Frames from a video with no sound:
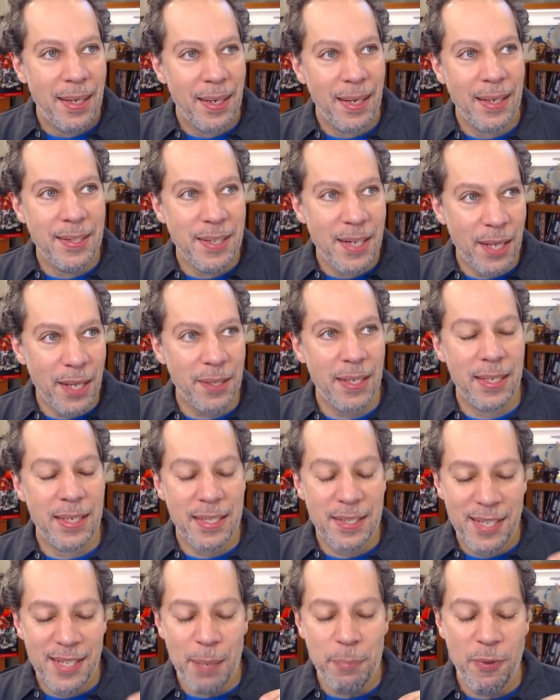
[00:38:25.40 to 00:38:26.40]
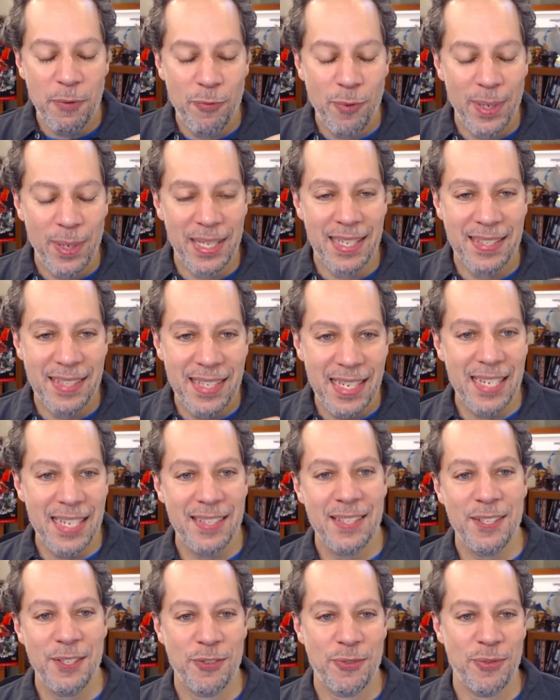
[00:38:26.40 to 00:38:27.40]
example of where this
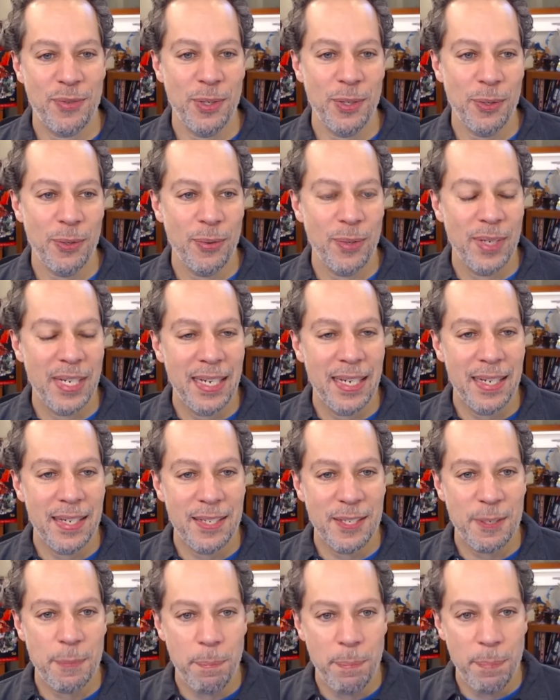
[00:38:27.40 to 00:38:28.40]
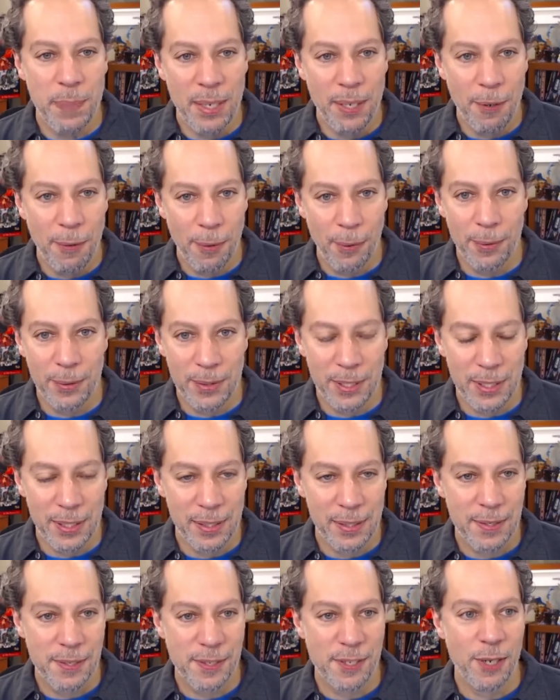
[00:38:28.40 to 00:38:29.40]
isn't true is
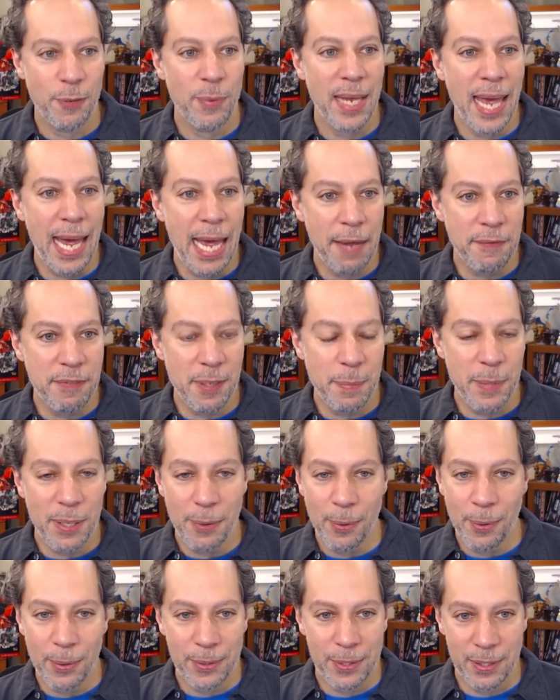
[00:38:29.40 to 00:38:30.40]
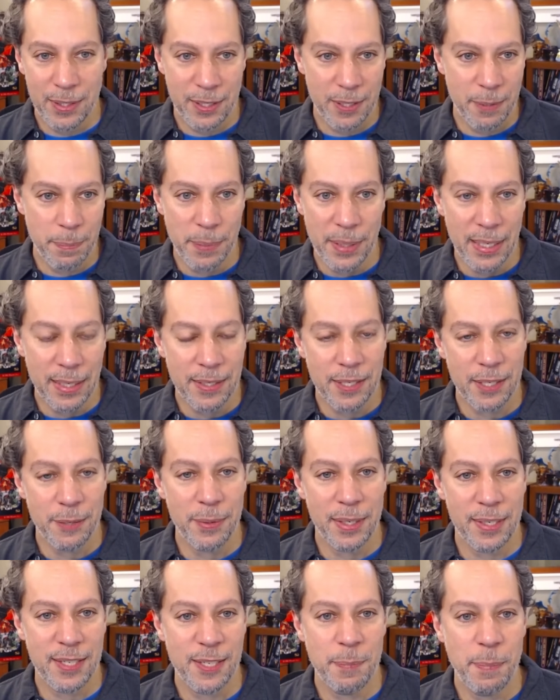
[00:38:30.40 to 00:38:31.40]
Beholder. So we have the Beholder under B, as you
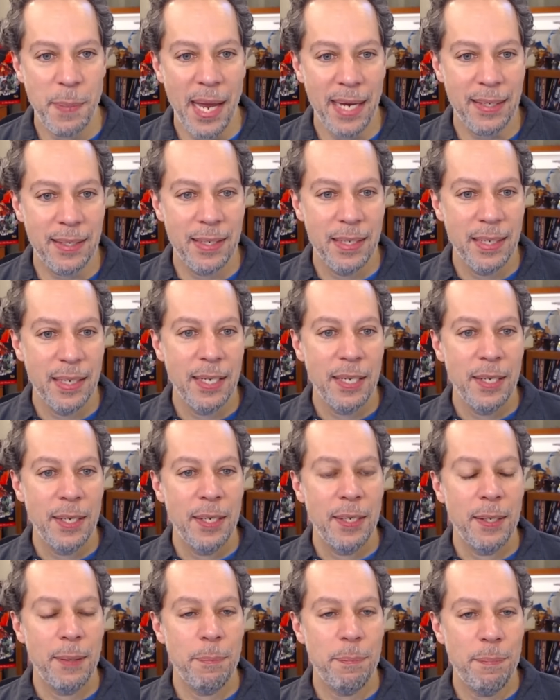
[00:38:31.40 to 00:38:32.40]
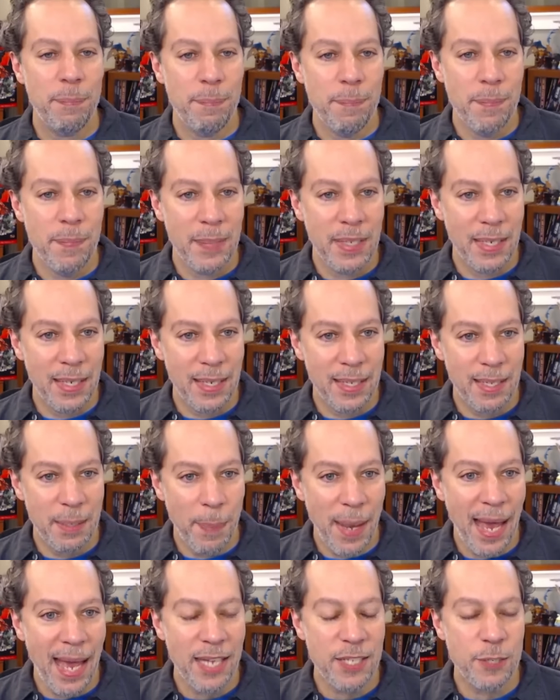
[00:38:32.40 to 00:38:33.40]
would expect. In the
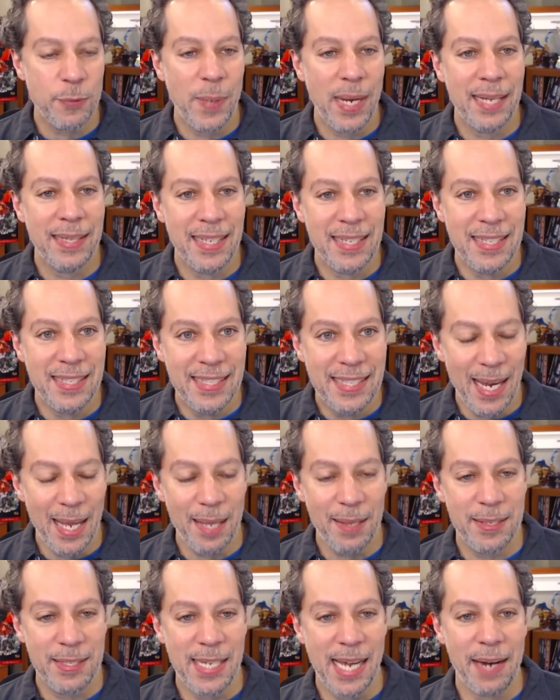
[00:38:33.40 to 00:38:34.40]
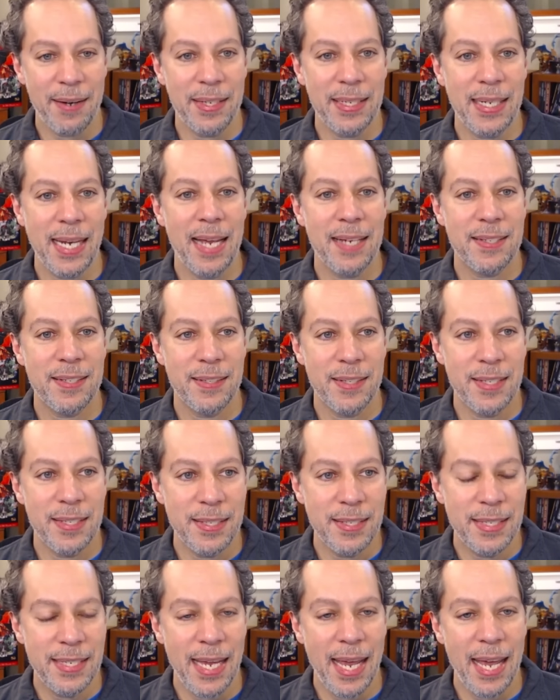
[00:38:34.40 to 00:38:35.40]
past, we had the Death Tyrant as an
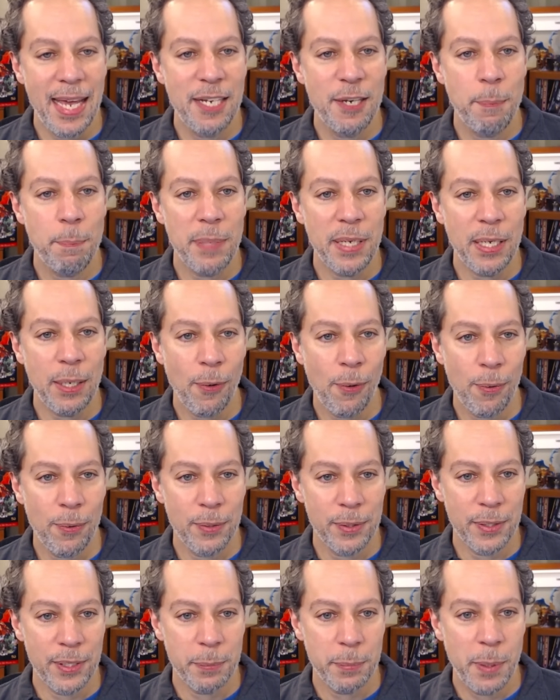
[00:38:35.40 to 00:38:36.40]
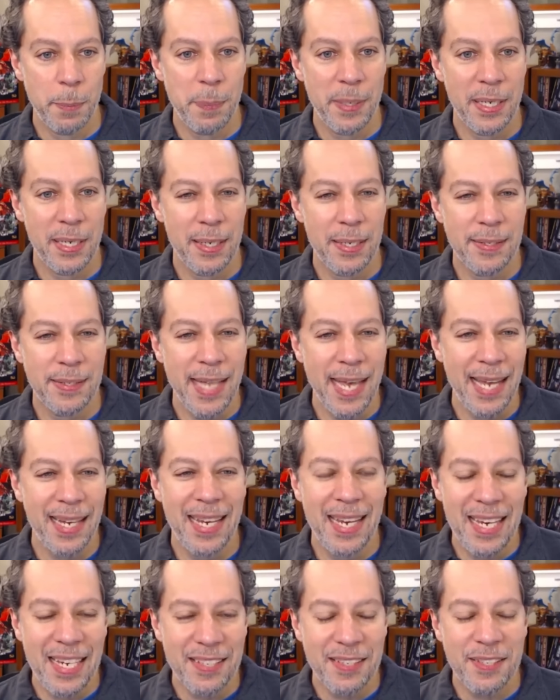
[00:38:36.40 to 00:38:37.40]
undead Beholder, but because
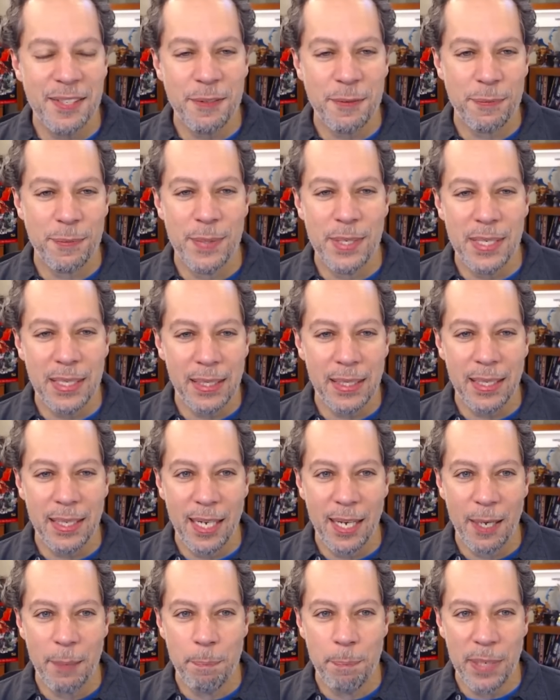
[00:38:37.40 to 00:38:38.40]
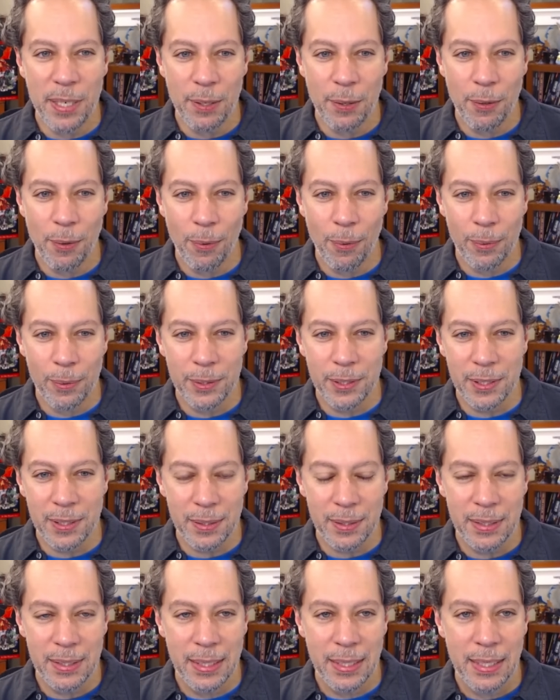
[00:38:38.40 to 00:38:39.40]
that isn't really a
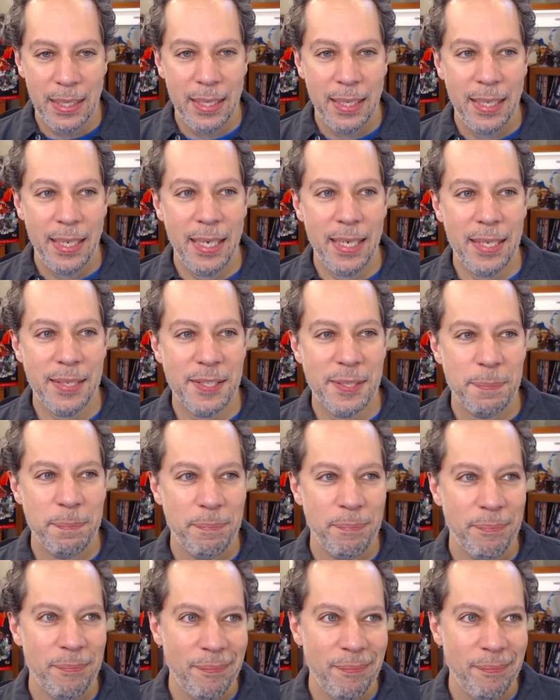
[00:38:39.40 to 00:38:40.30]
Beholder, it's